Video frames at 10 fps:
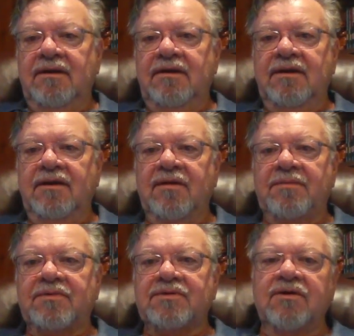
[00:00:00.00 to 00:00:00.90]
another
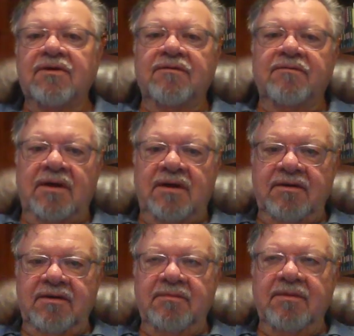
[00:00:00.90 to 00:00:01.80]
episode of
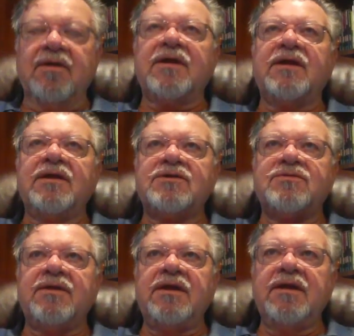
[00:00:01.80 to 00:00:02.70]
Modern American
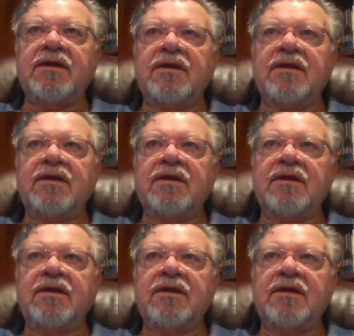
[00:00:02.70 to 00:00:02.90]
History.